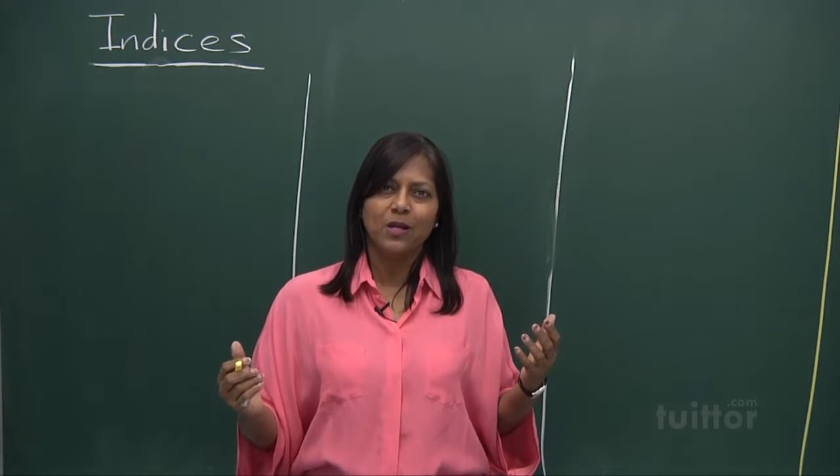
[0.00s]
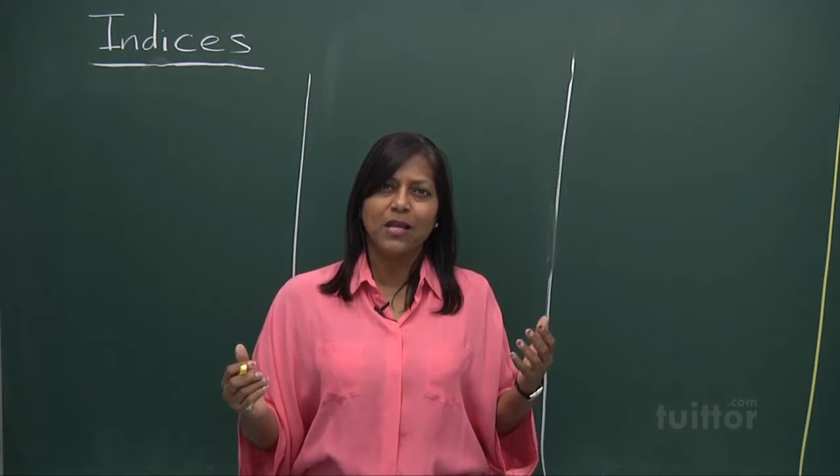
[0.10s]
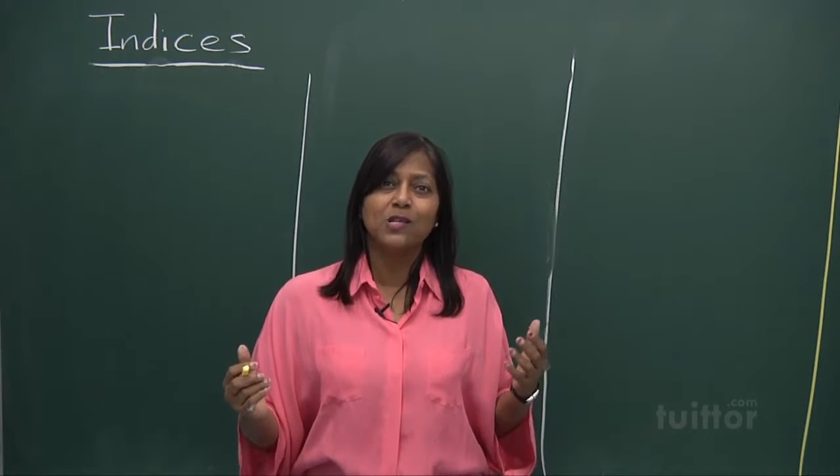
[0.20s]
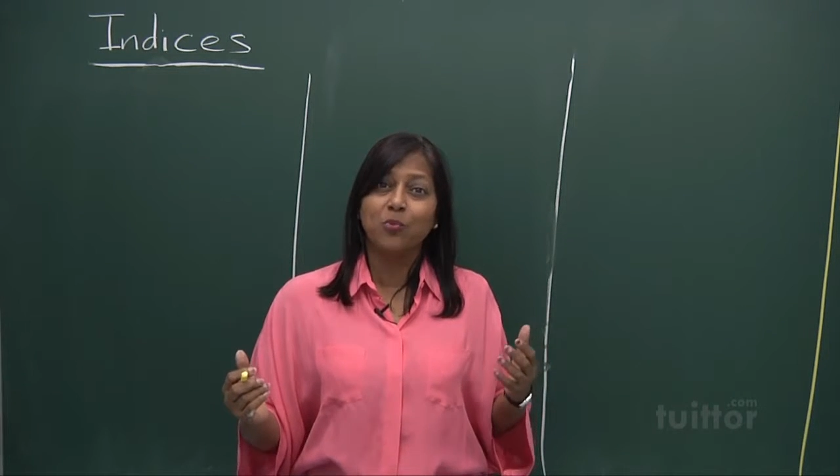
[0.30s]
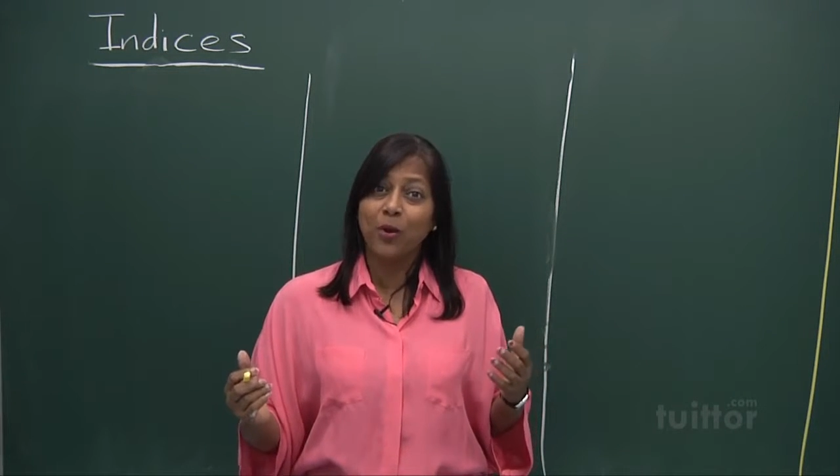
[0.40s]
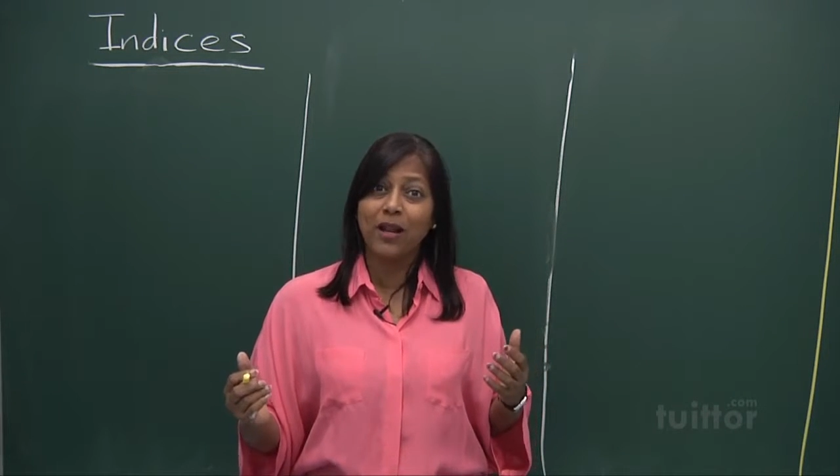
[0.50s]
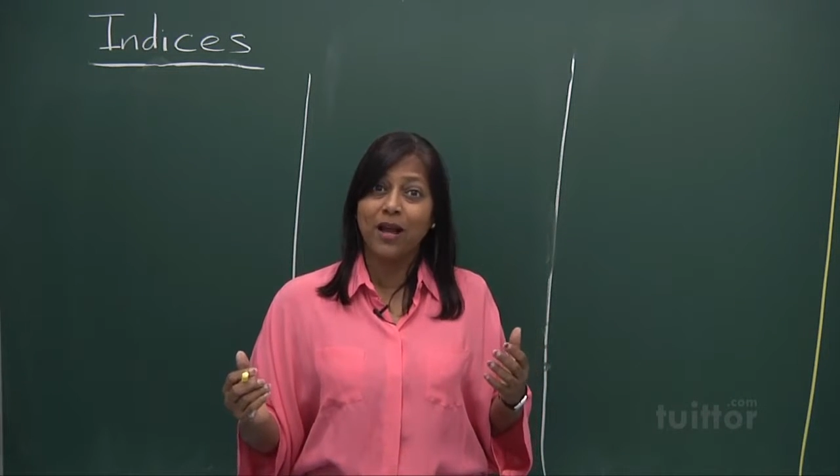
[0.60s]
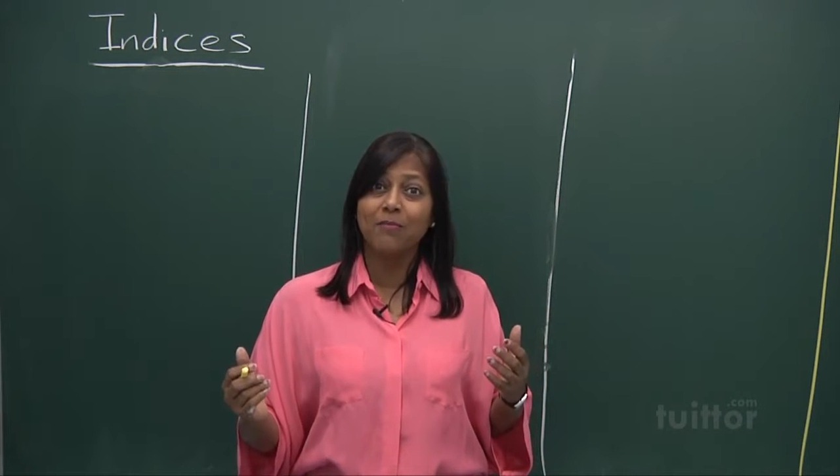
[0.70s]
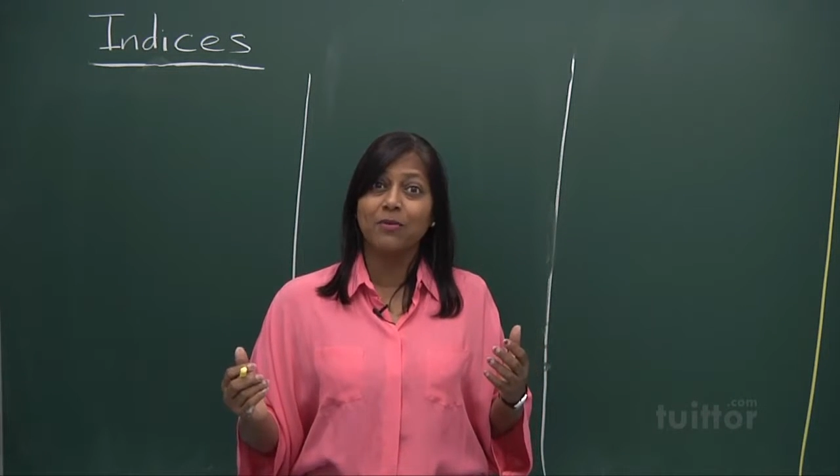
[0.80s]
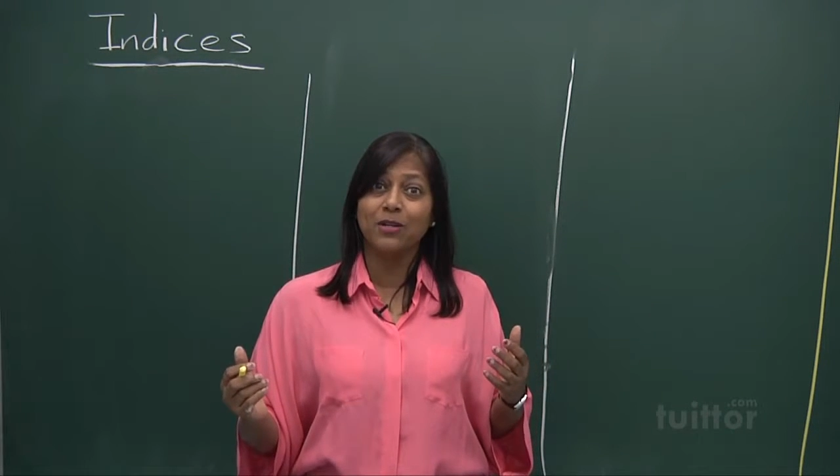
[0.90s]
That's what
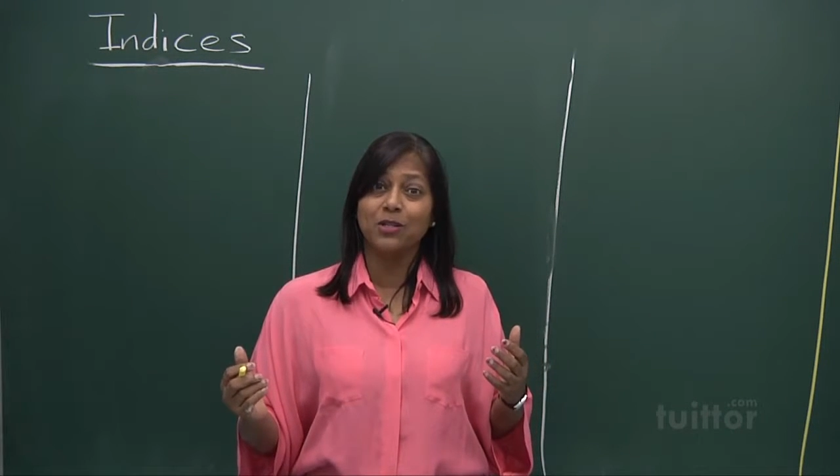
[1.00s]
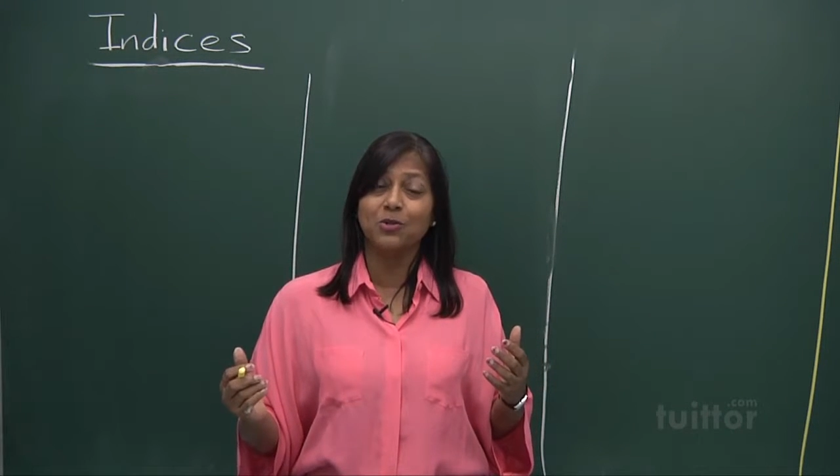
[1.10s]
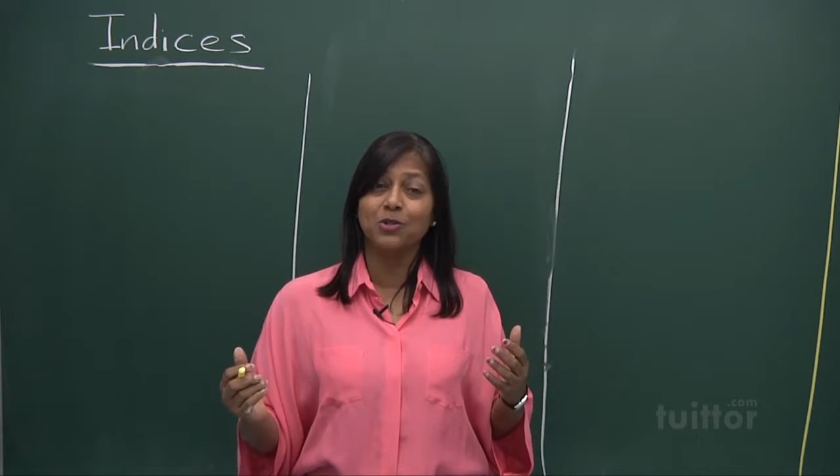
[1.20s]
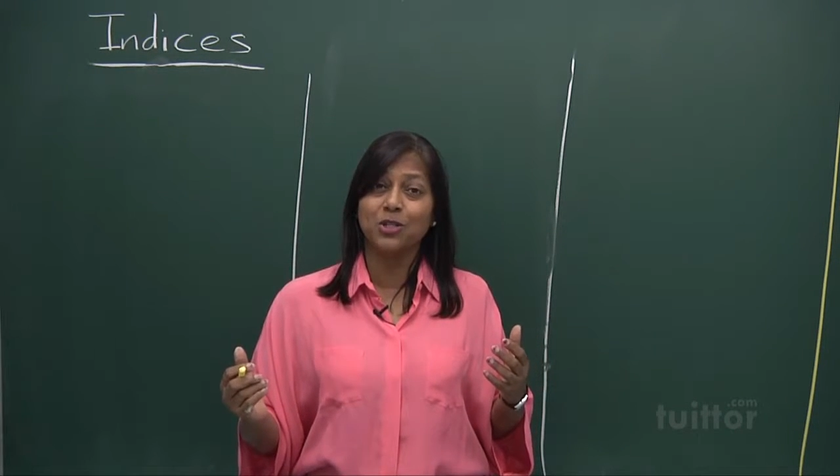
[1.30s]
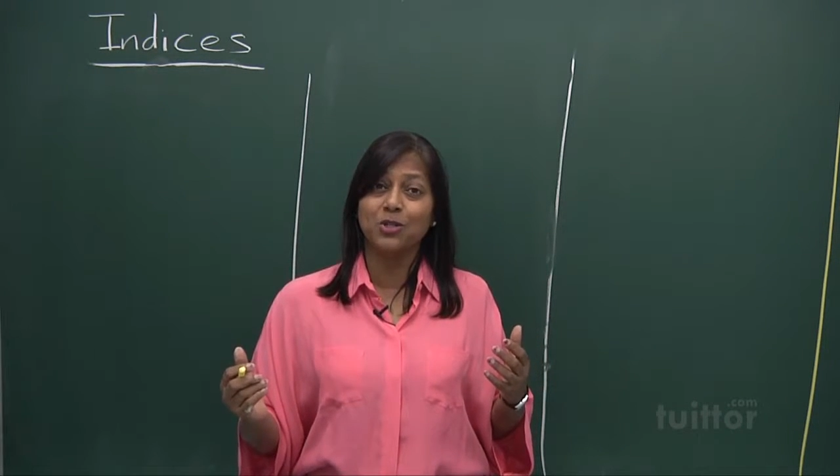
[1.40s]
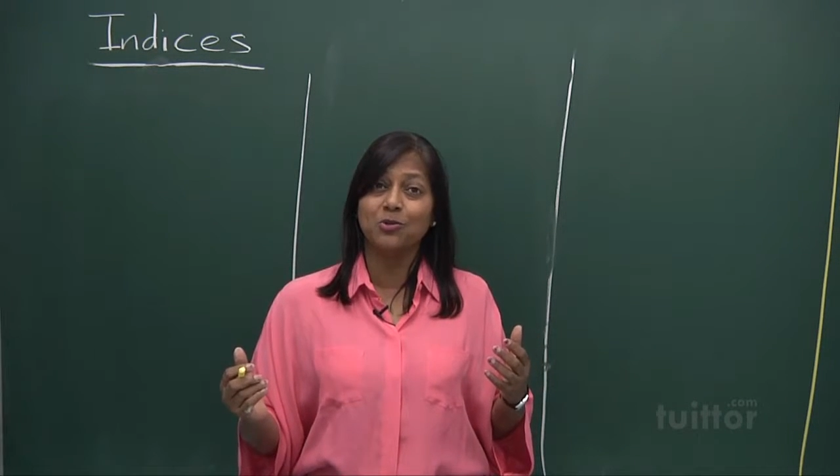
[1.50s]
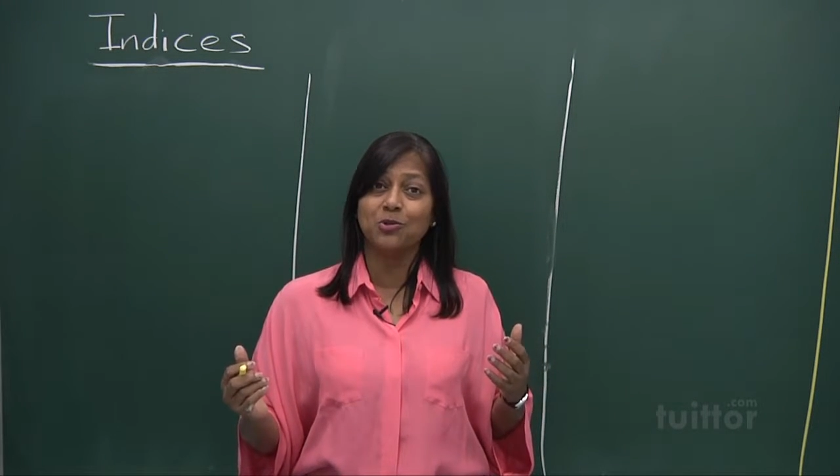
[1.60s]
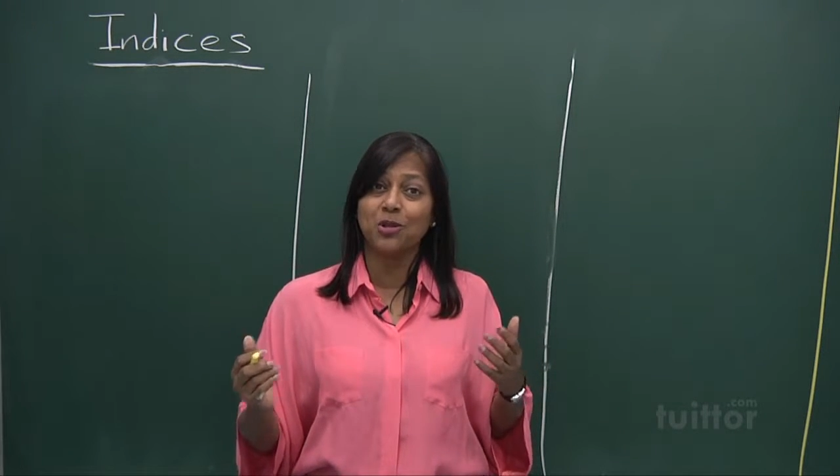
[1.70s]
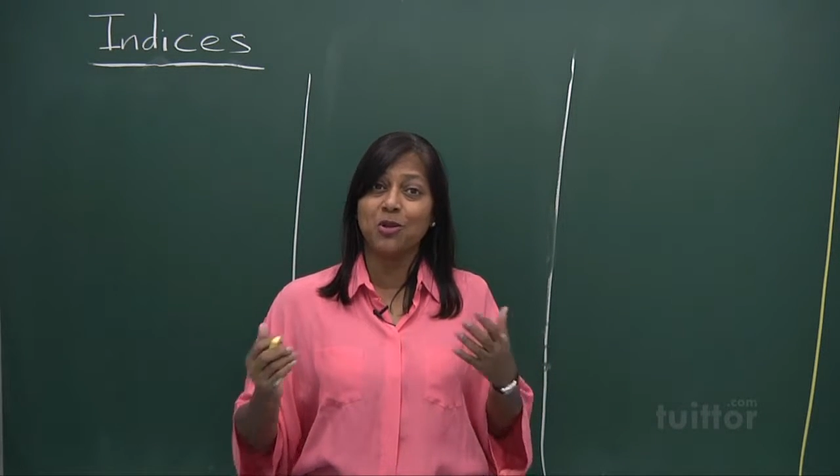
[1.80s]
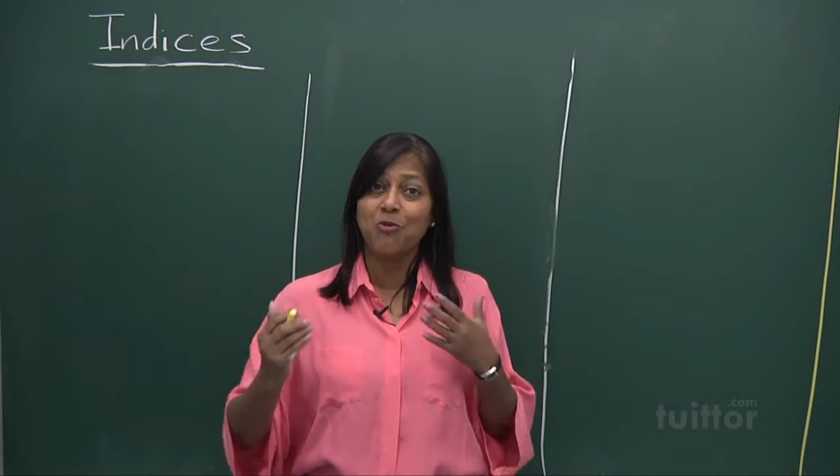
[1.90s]
I'm going to do to you
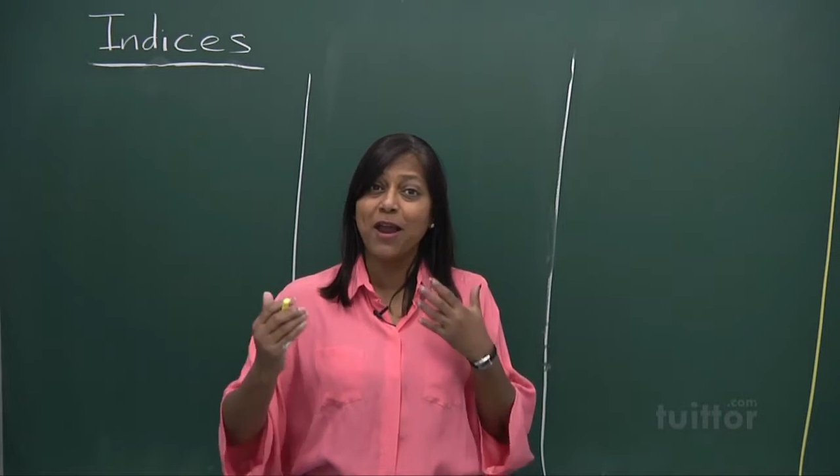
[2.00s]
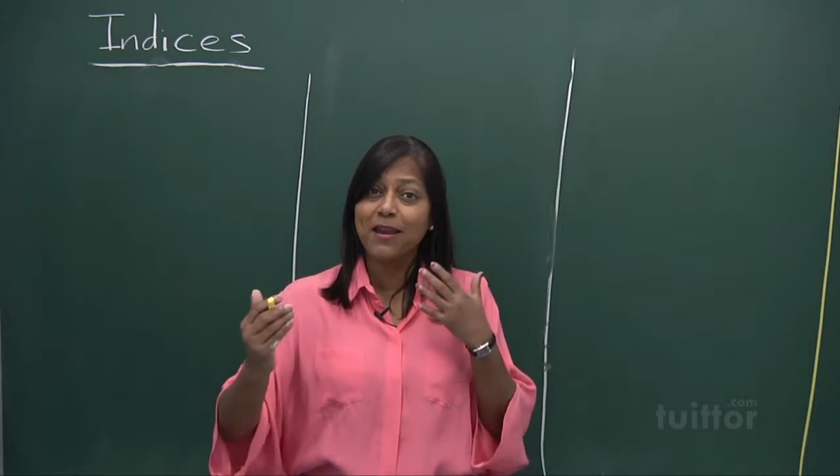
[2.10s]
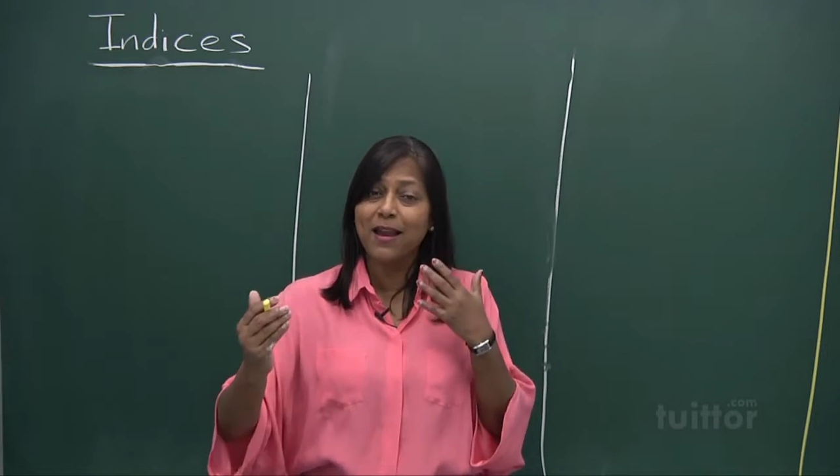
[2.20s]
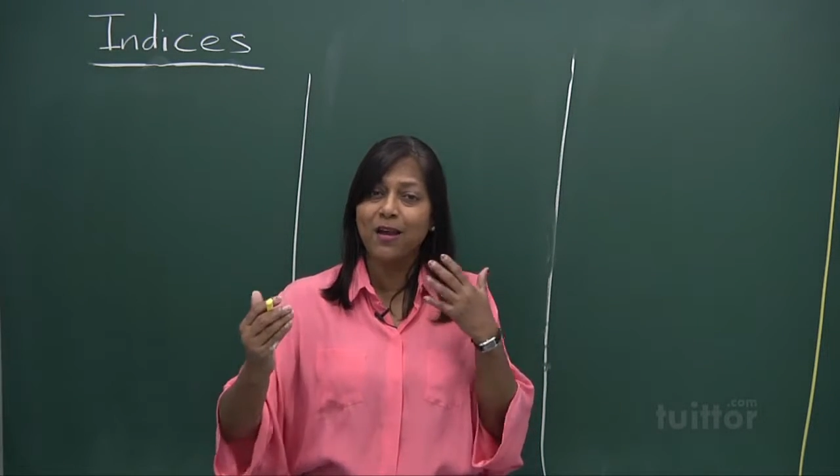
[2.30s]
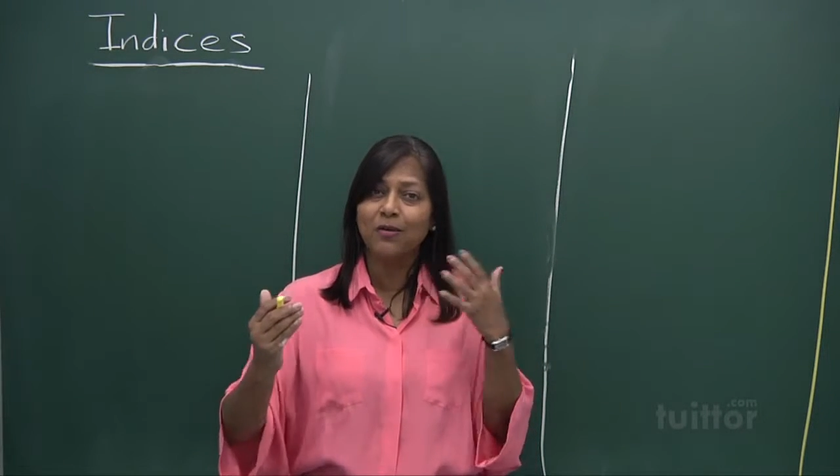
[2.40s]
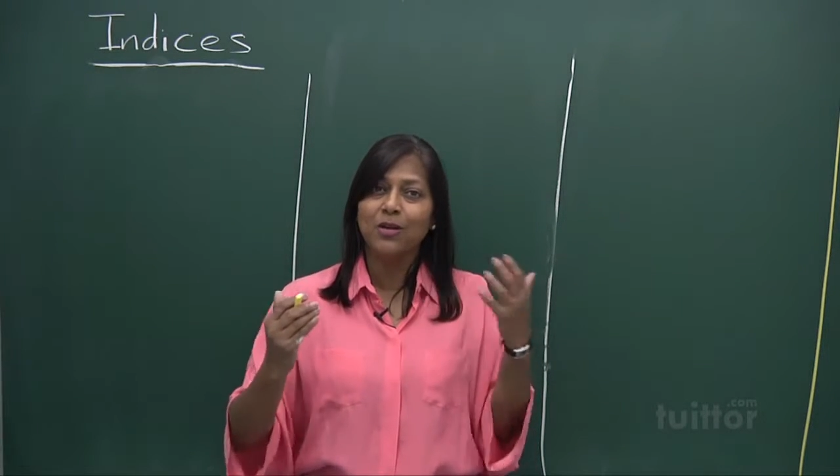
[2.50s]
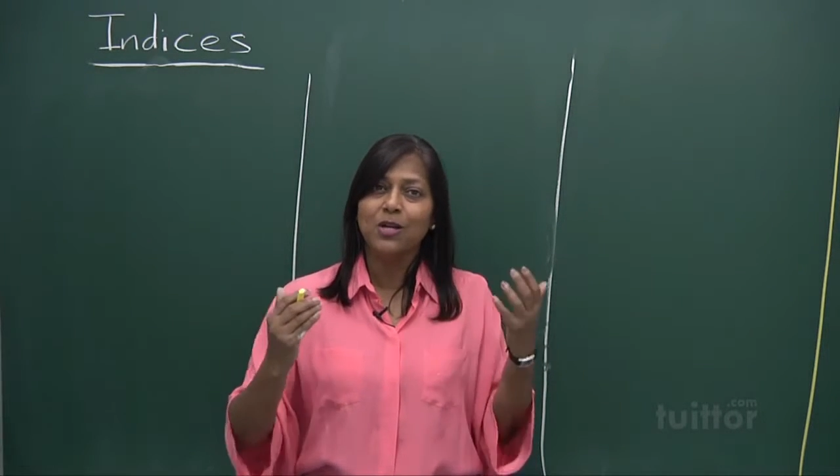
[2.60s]
today right now